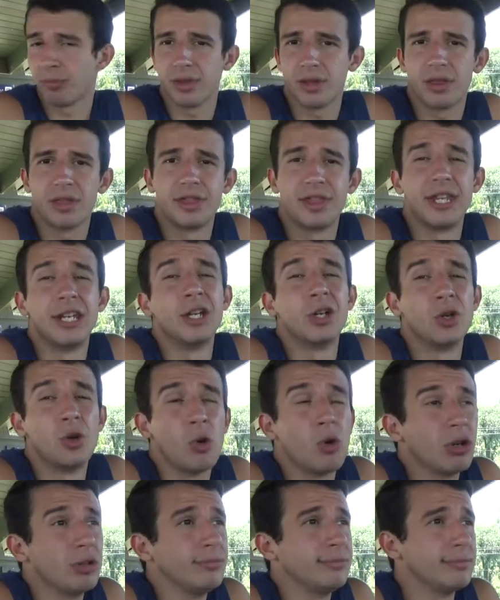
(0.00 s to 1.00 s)

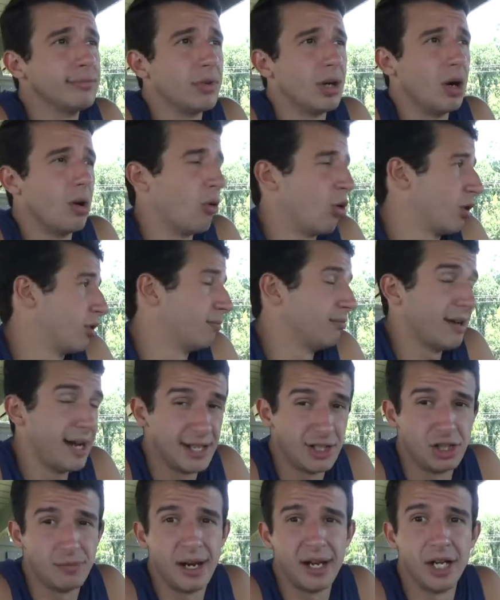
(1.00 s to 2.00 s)
Theodore, or
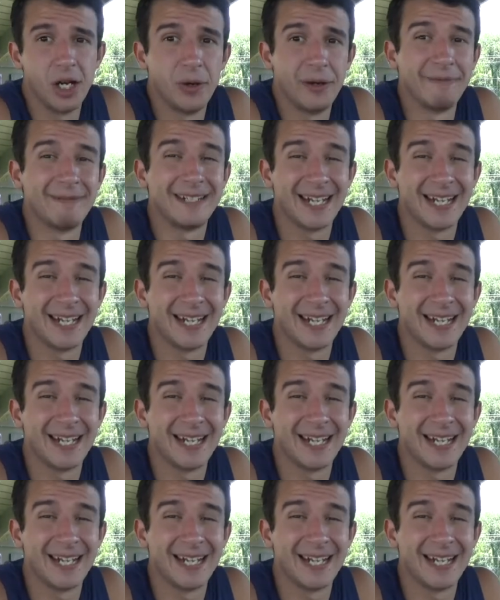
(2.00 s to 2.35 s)
as you might know him,